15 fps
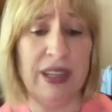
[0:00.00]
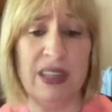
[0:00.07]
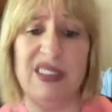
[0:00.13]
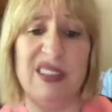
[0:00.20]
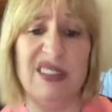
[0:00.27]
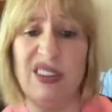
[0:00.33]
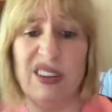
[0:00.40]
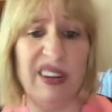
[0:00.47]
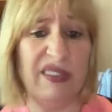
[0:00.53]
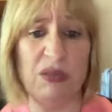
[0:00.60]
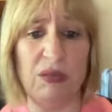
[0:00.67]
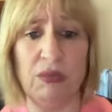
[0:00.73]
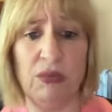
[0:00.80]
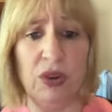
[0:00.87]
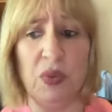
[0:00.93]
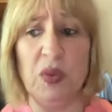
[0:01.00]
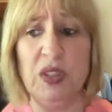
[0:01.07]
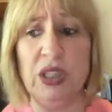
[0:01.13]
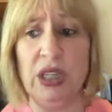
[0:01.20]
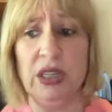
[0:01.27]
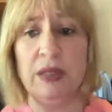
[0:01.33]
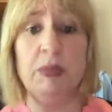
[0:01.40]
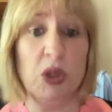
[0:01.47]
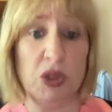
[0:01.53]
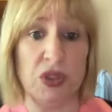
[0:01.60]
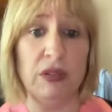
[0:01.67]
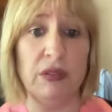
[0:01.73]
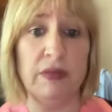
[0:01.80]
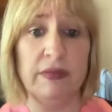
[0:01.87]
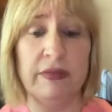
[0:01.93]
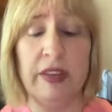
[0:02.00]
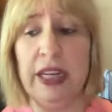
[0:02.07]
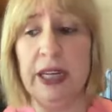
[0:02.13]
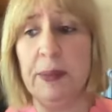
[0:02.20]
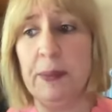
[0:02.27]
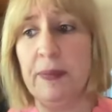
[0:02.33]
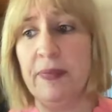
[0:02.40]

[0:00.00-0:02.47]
yeah, don't ever work with jeans, personal feeling.